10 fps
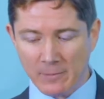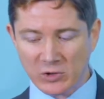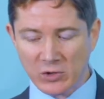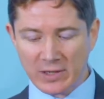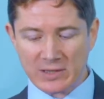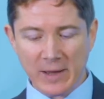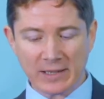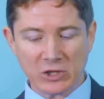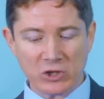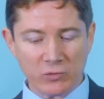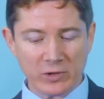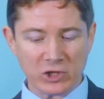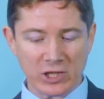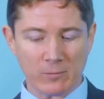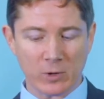do you expect a new
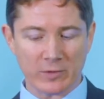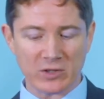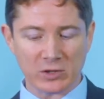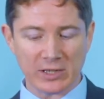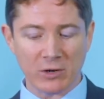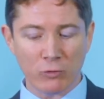regime will result in